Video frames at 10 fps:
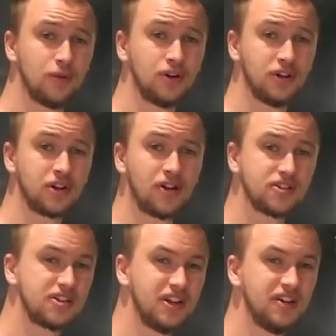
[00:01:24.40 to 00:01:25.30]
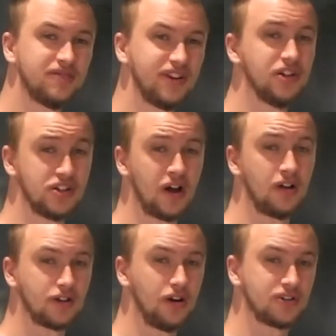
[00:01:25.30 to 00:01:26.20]
what you're going to need for your
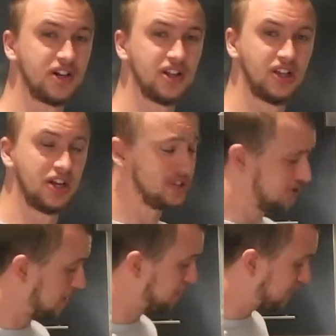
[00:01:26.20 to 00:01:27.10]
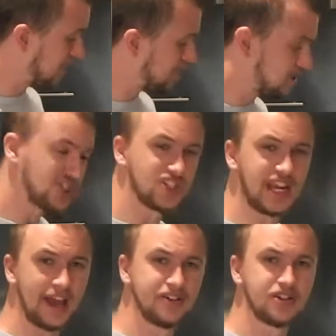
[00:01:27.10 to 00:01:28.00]
Dahl cocktail is a fairly
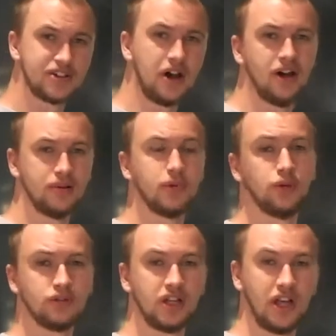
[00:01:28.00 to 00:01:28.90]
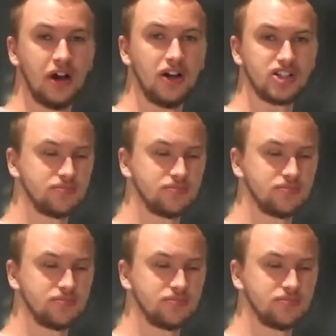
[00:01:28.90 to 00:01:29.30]
standard highball glass,